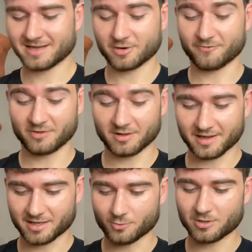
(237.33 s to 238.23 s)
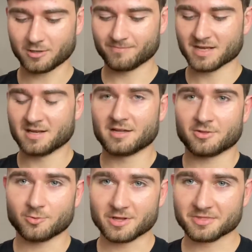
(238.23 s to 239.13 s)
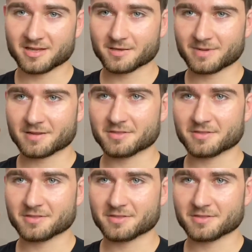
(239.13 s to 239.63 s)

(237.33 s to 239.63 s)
I don't feel like it will. The one thing about